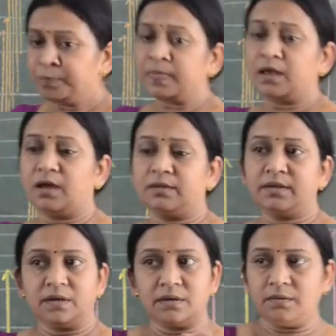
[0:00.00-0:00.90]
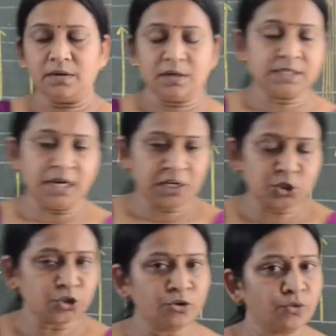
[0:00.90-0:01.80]
the
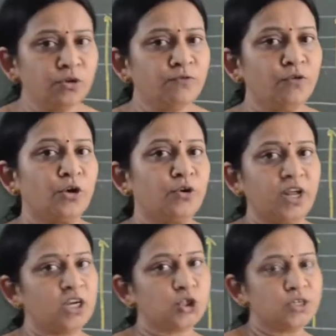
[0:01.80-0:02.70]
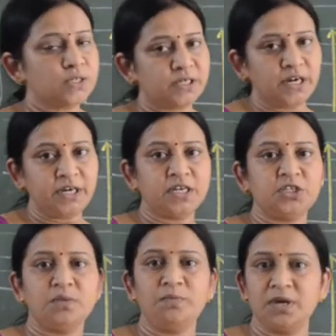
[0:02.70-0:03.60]
selection rule for rotation is delta
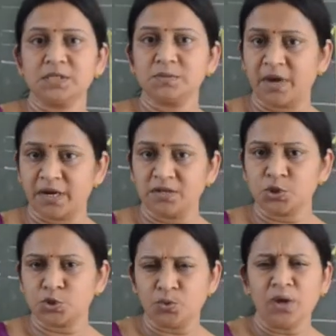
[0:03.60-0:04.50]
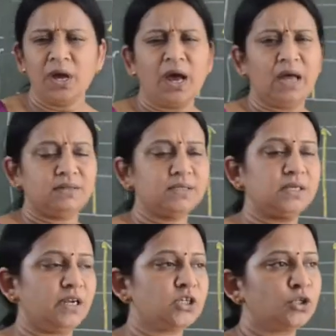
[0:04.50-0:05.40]
J plus minus 2 and the
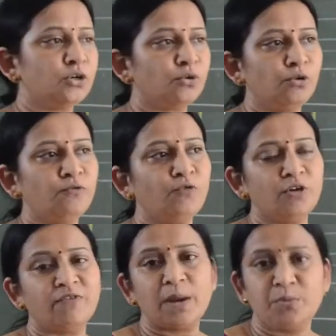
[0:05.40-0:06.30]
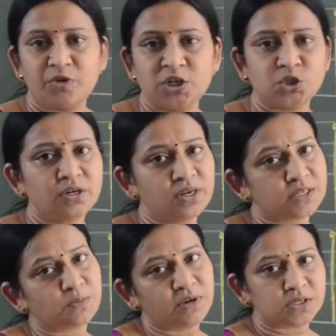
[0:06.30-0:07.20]
selection rule for vibration
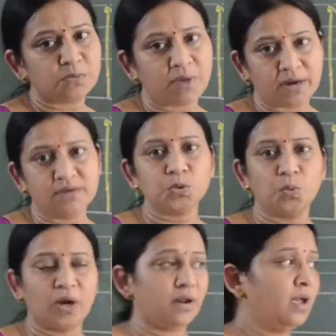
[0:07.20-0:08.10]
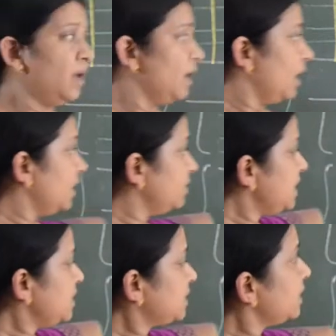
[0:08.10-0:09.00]
is plus minus 1.
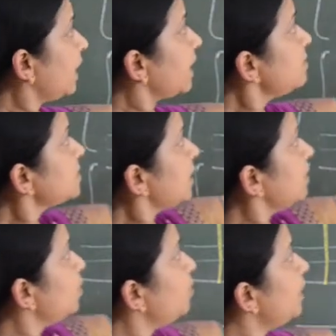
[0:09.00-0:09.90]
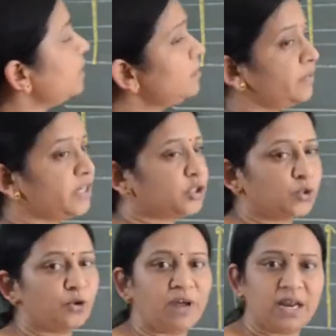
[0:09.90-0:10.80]
These lines in the middle, they
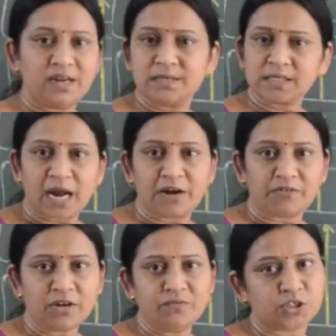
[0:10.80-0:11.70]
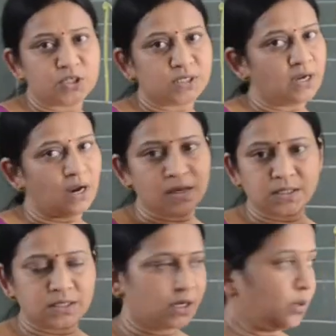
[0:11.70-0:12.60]
show Rayleigh scattering, which is
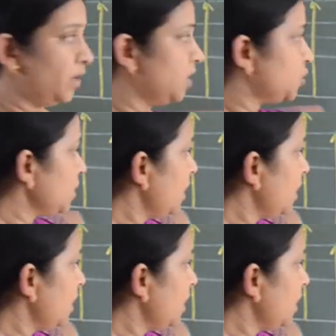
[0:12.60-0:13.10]
elastic collision.